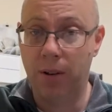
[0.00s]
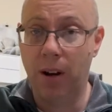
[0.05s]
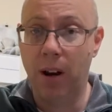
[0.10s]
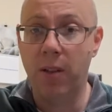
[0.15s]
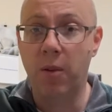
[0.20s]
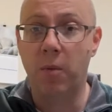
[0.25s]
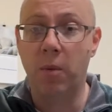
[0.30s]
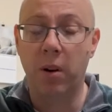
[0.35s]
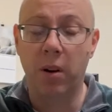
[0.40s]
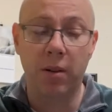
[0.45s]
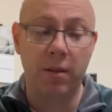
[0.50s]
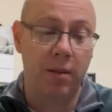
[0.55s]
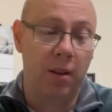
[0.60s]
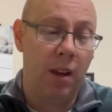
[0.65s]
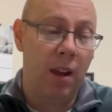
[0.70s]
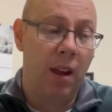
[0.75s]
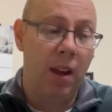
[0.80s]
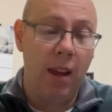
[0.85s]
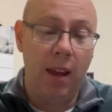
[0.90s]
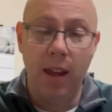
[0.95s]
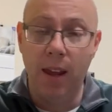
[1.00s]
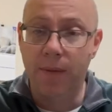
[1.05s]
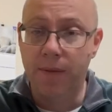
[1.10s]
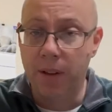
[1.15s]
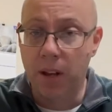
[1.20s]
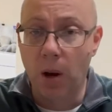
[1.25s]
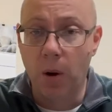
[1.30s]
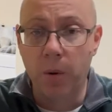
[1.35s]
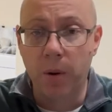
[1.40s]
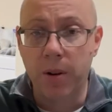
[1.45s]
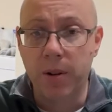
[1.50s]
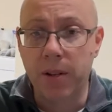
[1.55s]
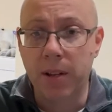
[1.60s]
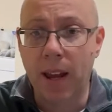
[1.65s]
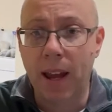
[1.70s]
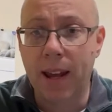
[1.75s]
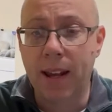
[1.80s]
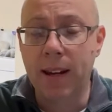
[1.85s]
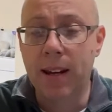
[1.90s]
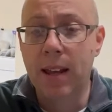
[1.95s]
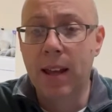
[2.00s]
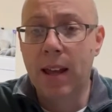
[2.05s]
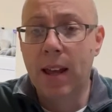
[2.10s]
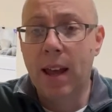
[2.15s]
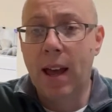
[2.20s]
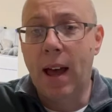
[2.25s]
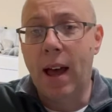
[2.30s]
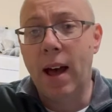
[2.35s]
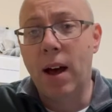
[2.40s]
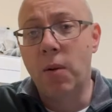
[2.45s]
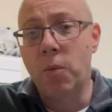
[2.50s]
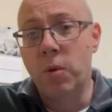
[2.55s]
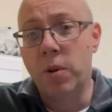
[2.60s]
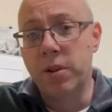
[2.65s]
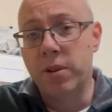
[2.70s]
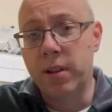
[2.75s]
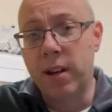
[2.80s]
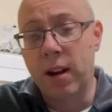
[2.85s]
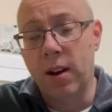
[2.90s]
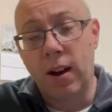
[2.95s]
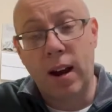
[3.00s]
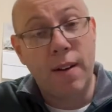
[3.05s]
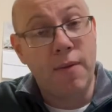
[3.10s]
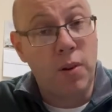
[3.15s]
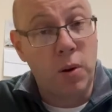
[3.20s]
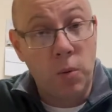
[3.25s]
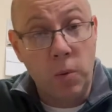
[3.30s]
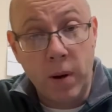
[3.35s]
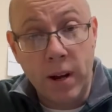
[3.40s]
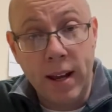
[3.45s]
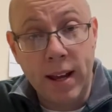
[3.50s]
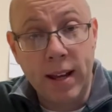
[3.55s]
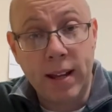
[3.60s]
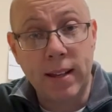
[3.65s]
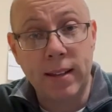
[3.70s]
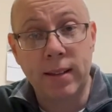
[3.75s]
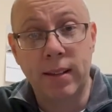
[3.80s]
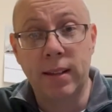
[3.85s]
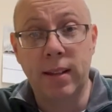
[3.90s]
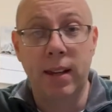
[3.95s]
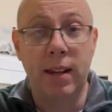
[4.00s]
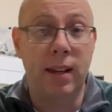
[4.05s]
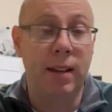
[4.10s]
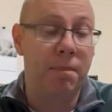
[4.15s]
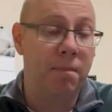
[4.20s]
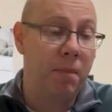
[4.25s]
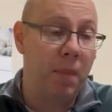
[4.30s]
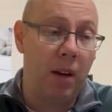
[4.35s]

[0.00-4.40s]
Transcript: In other words, if the older saint was here every week, the